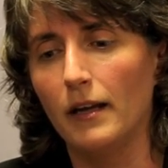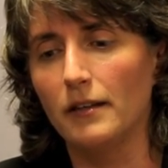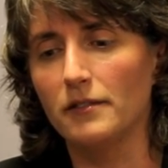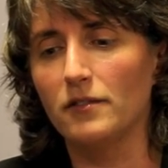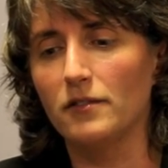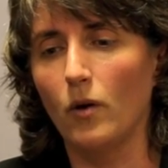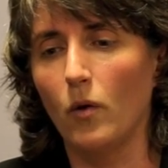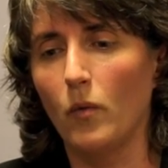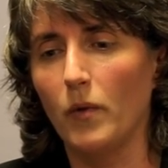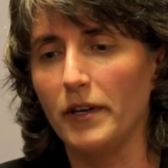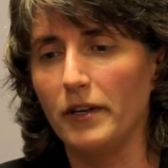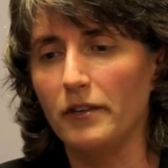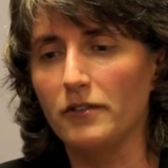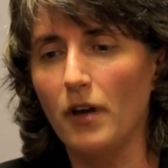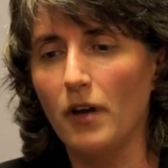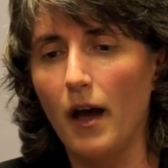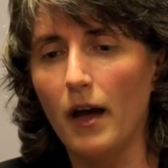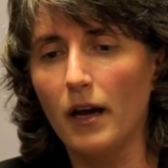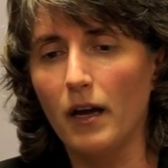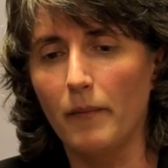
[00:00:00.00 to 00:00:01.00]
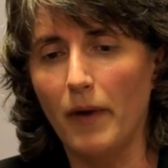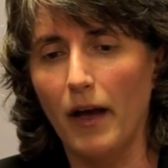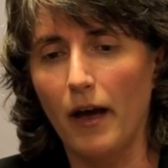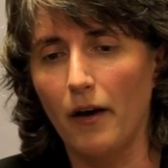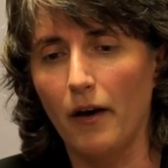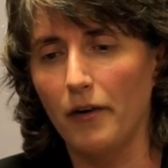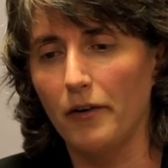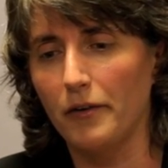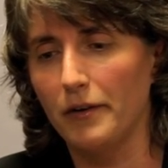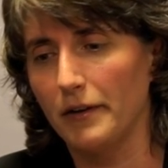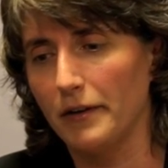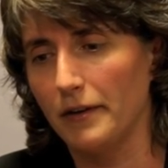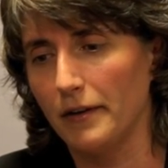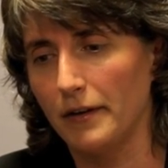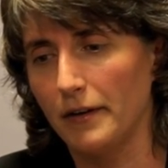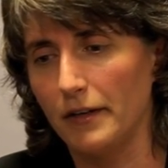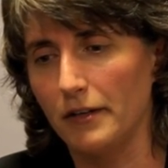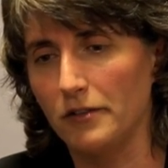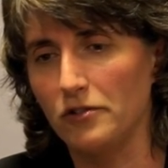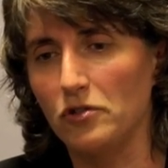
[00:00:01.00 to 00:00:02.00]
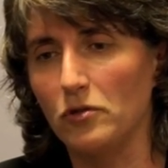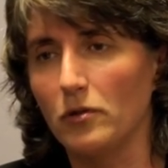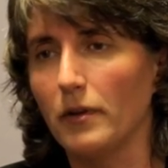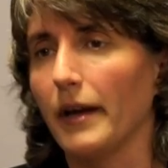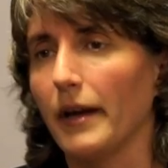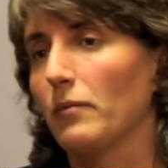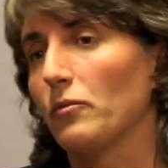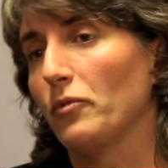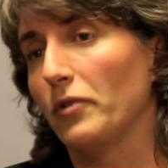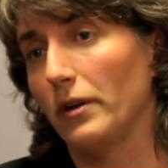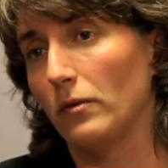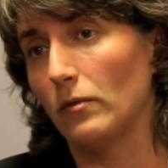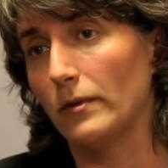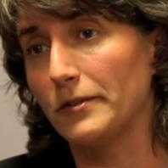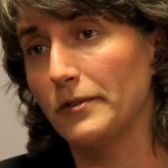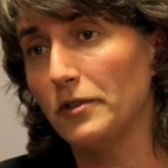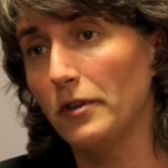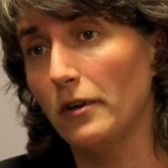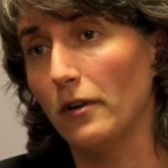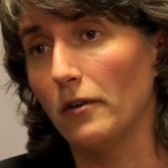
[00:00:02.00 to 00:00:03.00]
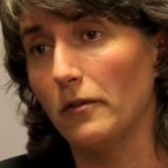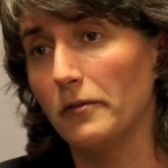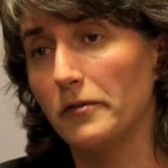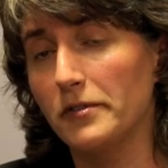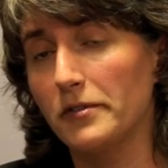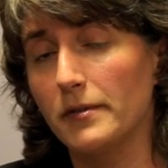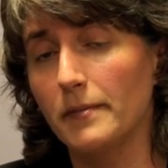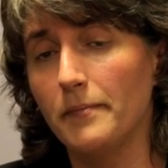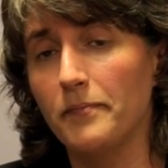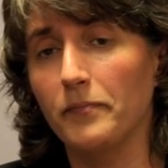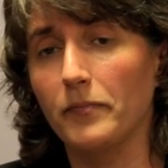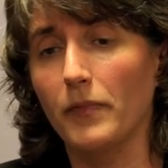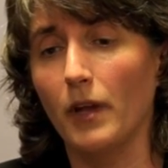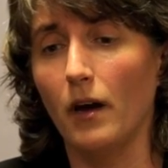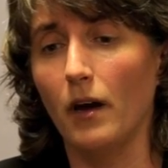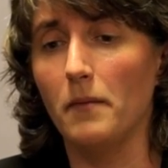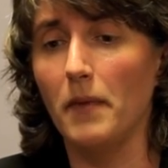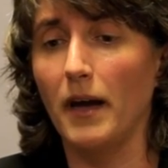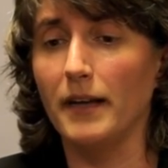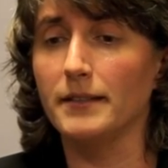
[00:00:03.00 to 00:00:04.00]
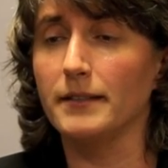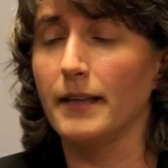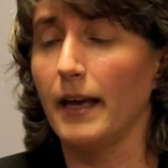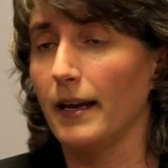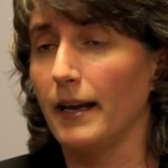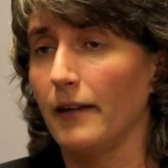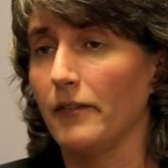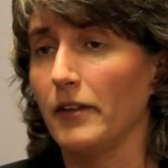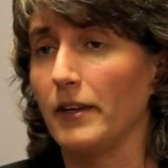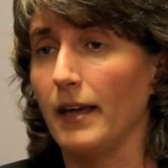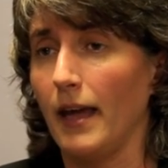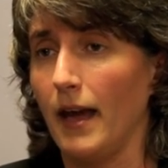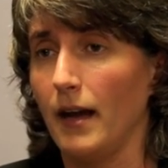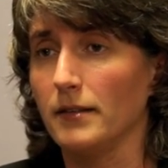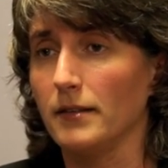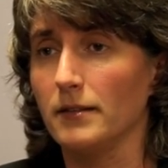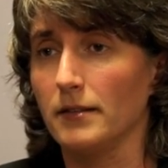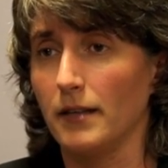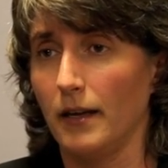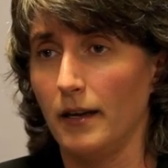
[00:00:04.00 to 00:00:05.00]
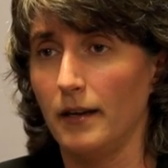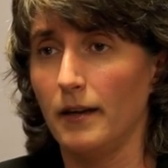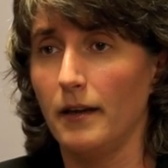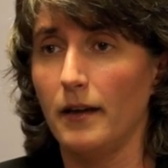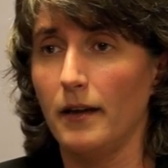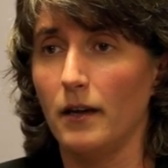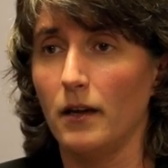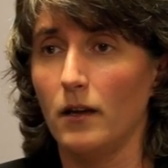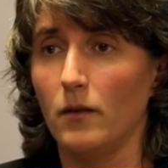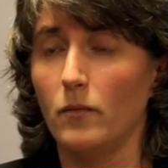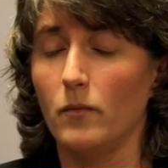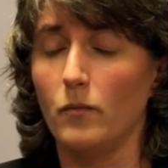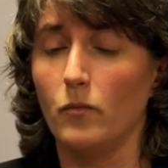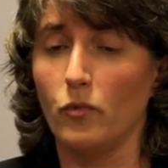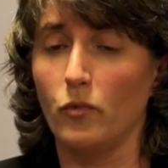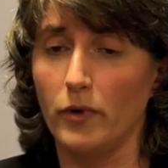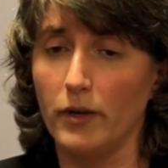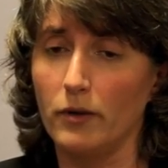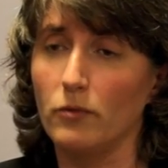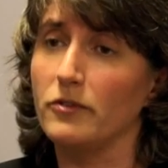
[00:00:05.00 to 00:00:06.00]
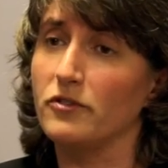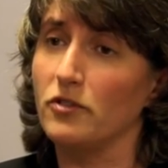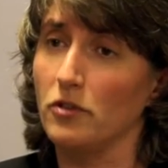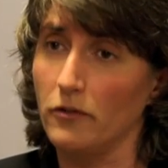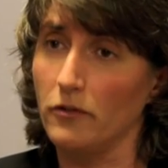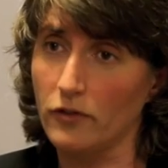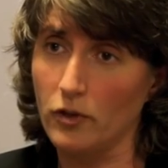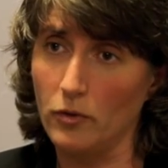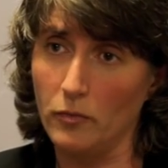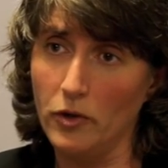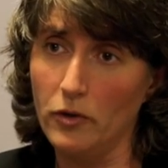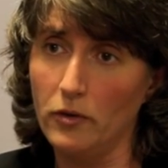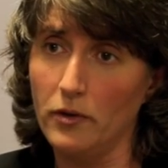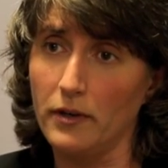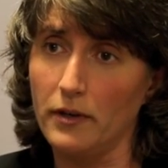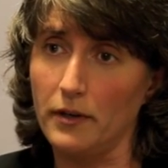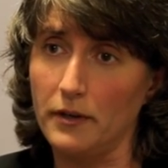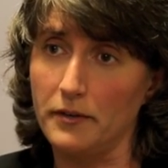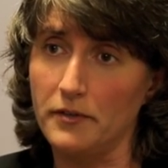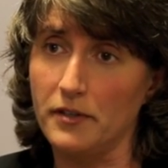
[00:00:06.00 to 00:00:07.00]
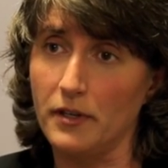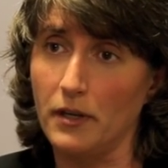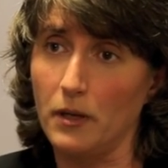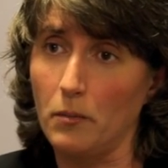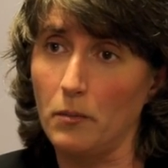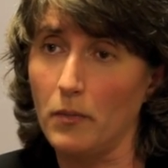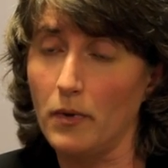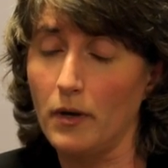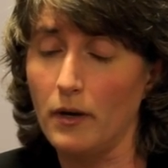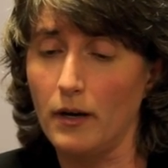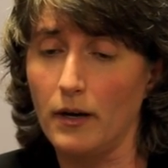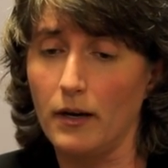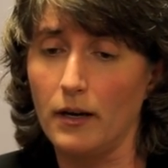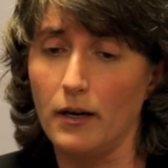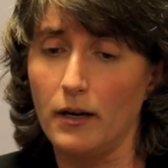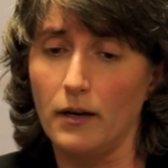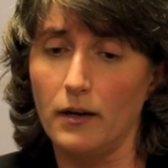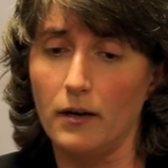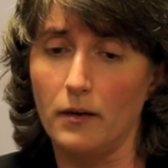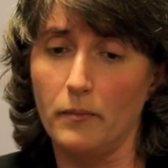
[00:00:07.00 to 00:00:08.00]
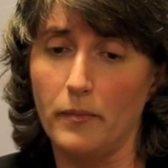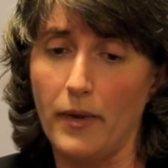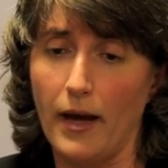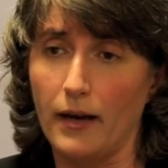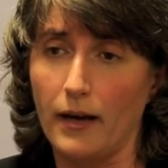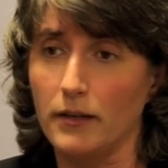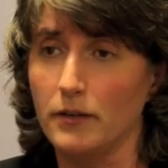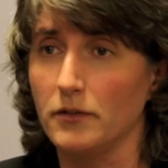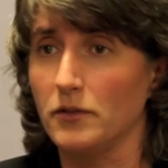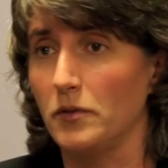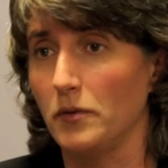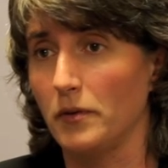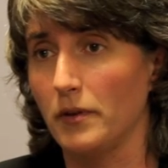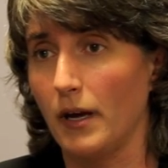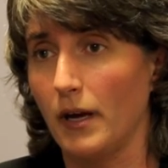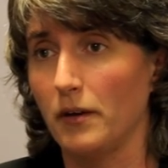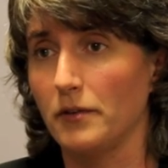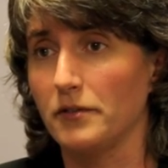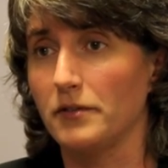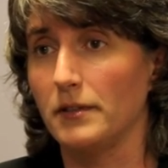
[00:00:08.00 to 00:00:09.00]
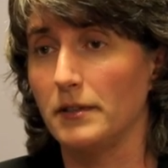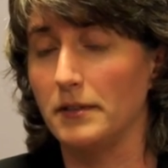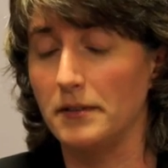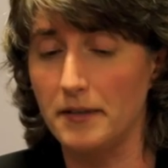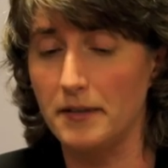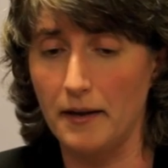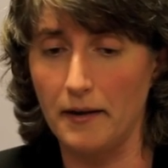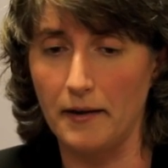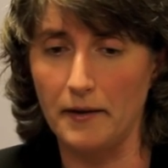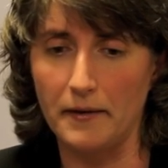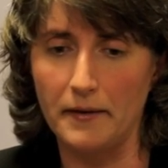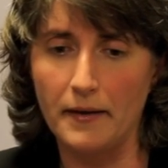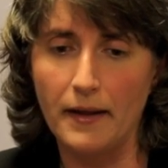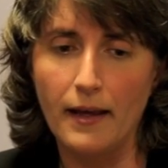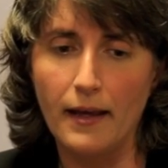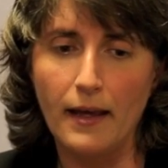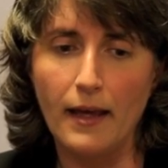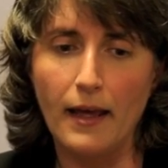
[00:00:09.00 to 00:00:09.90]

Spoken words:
And so when you talk about an issue like marine reserves, I sat on the Cascade Head Marine Reserve Community Team back in 2010